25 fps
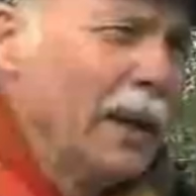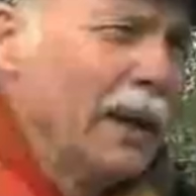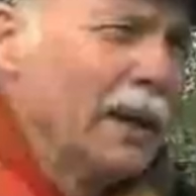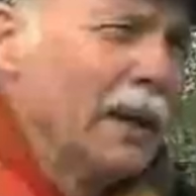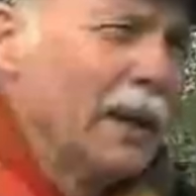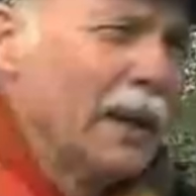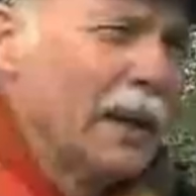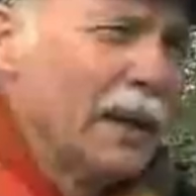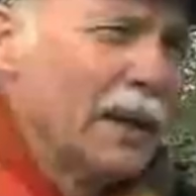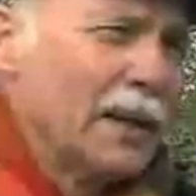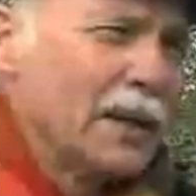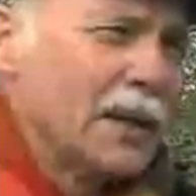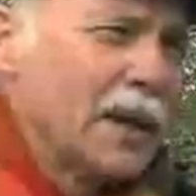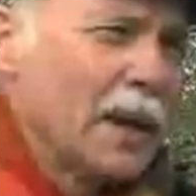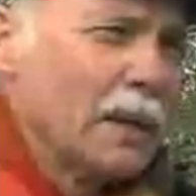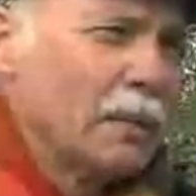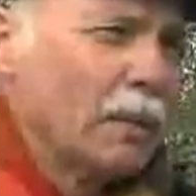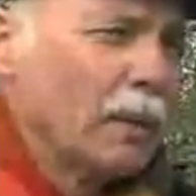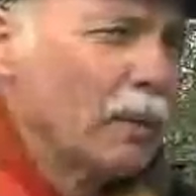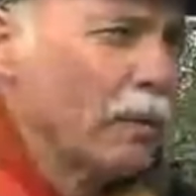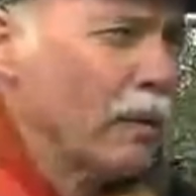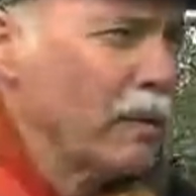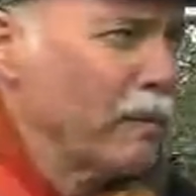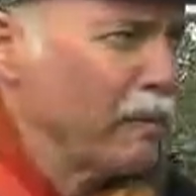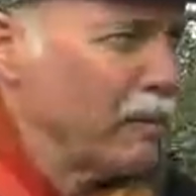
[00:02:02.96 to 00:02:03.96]
so
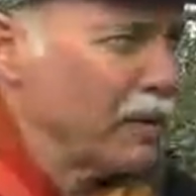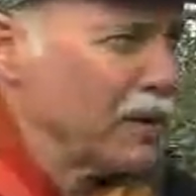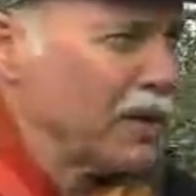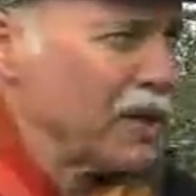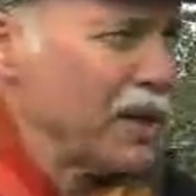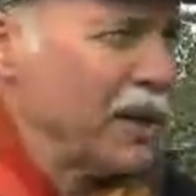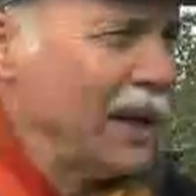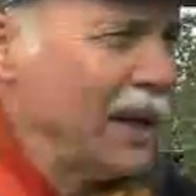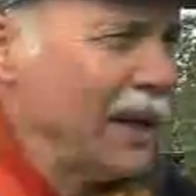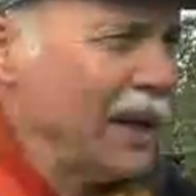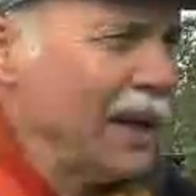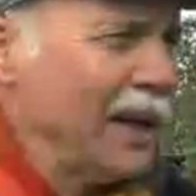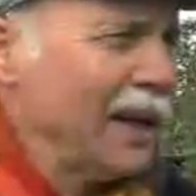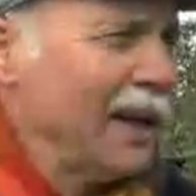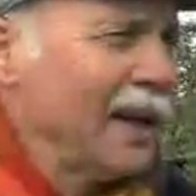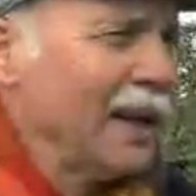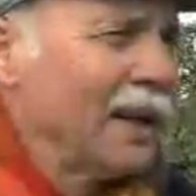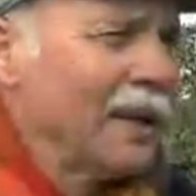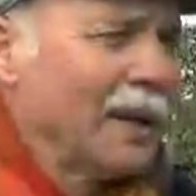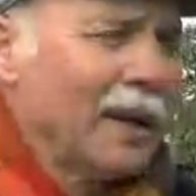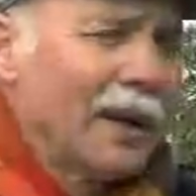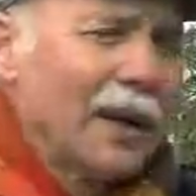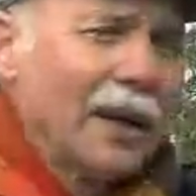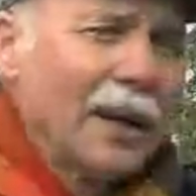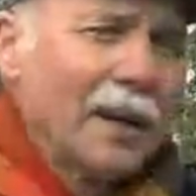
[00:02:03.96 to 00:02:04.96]
we'll be busy,
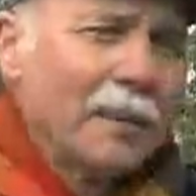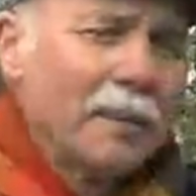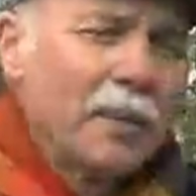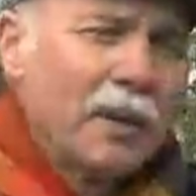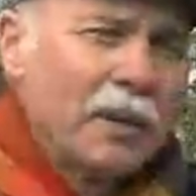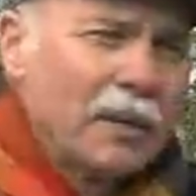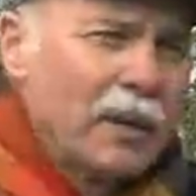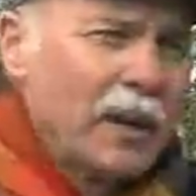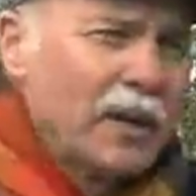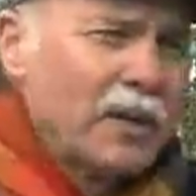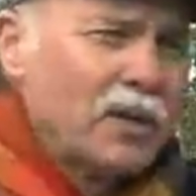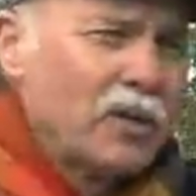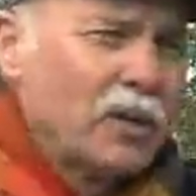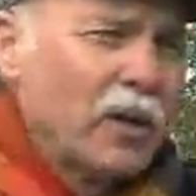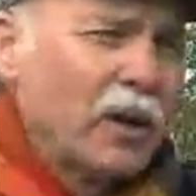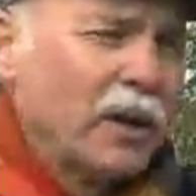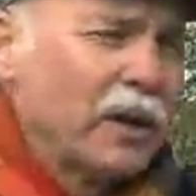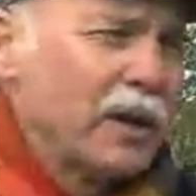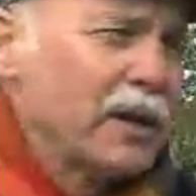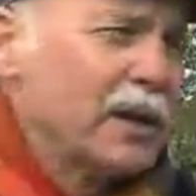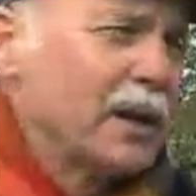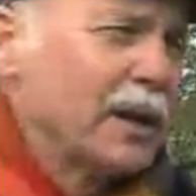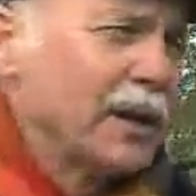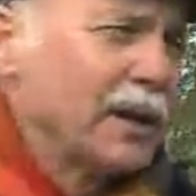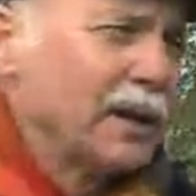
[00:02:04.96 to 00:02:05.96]
but that should
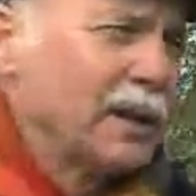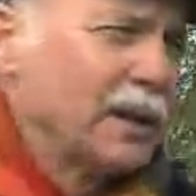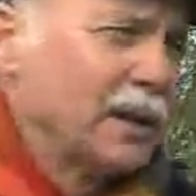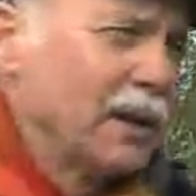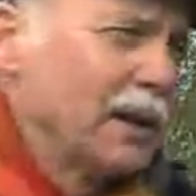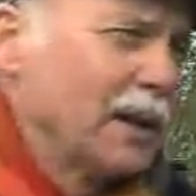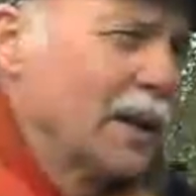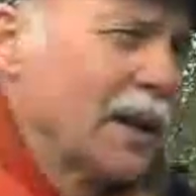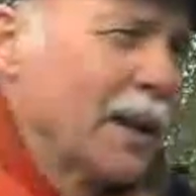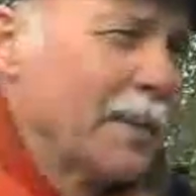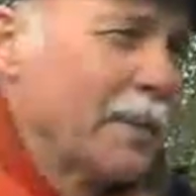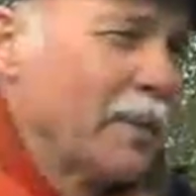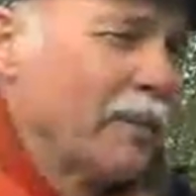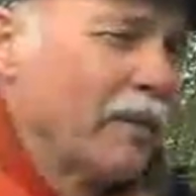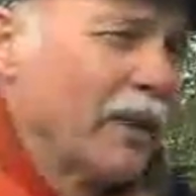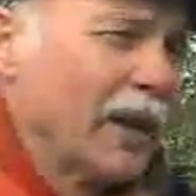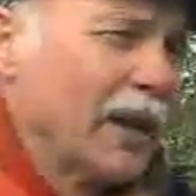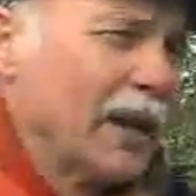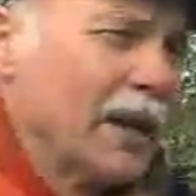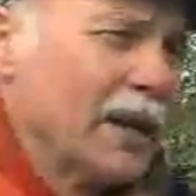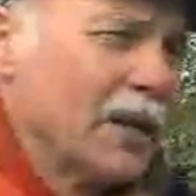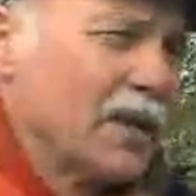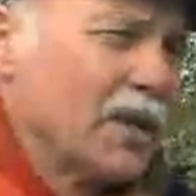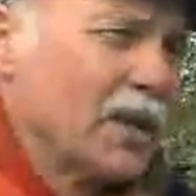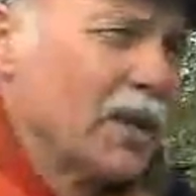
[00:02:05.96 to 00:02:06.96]
only take a couple of
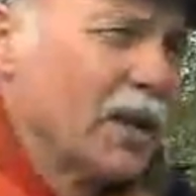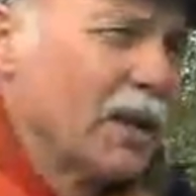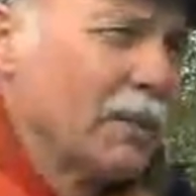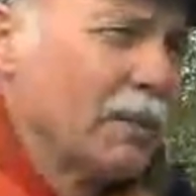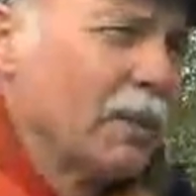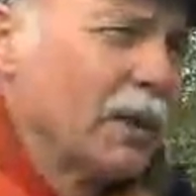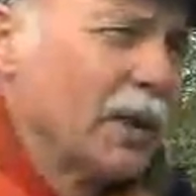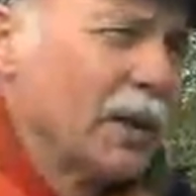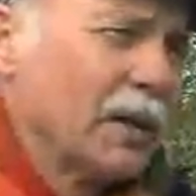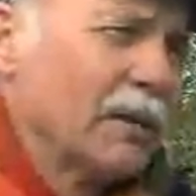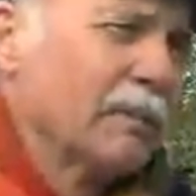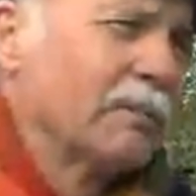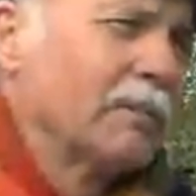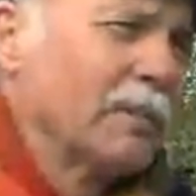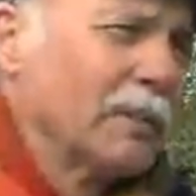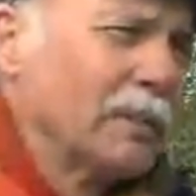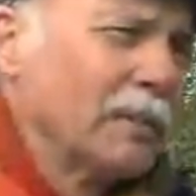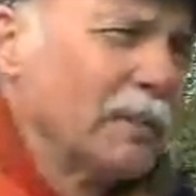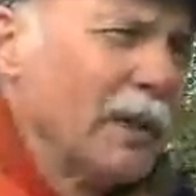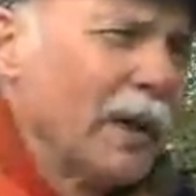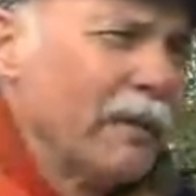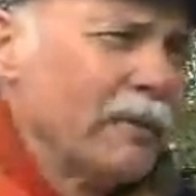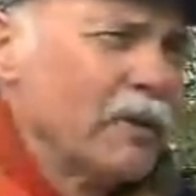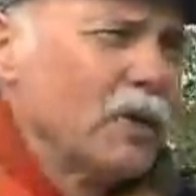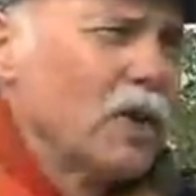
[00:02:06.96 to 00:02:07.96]
hours, and then we can
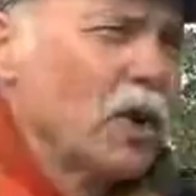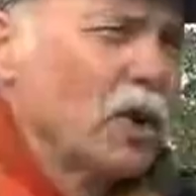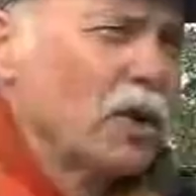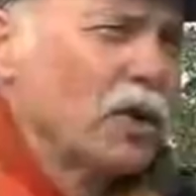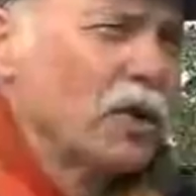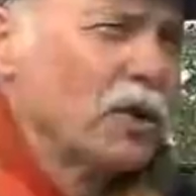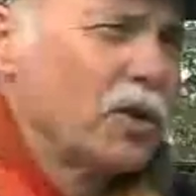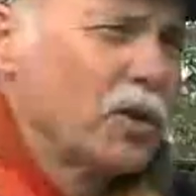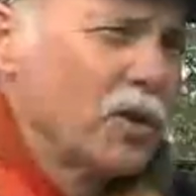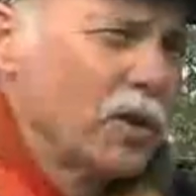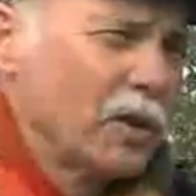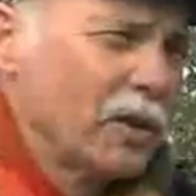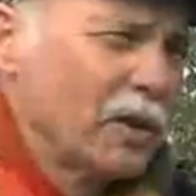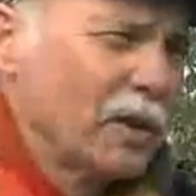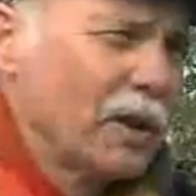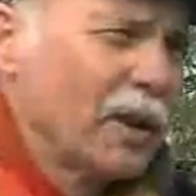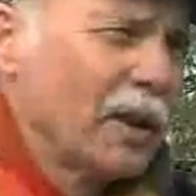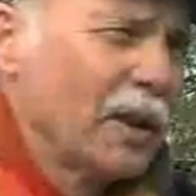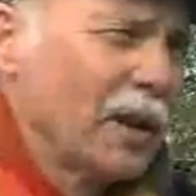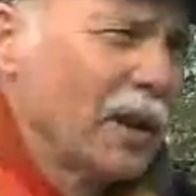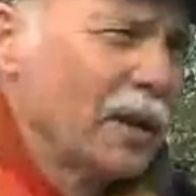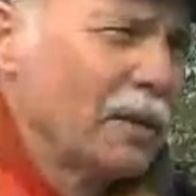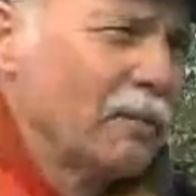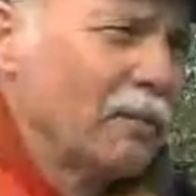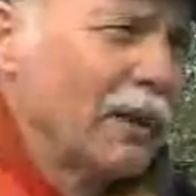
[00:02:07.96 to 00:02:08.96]
have a sausage
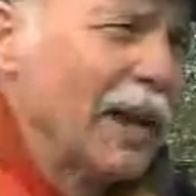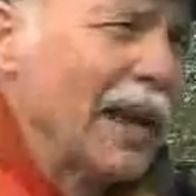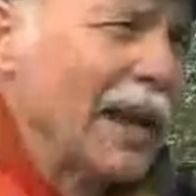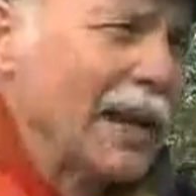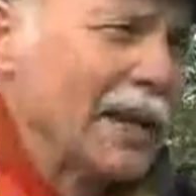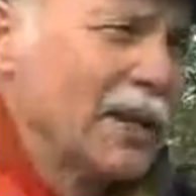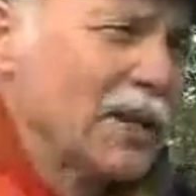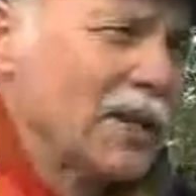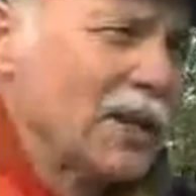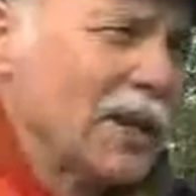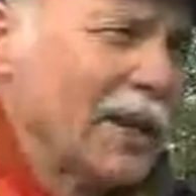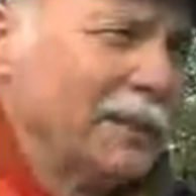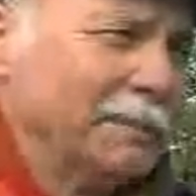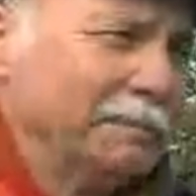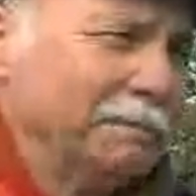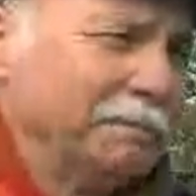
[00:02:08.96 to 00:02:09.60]
and relax.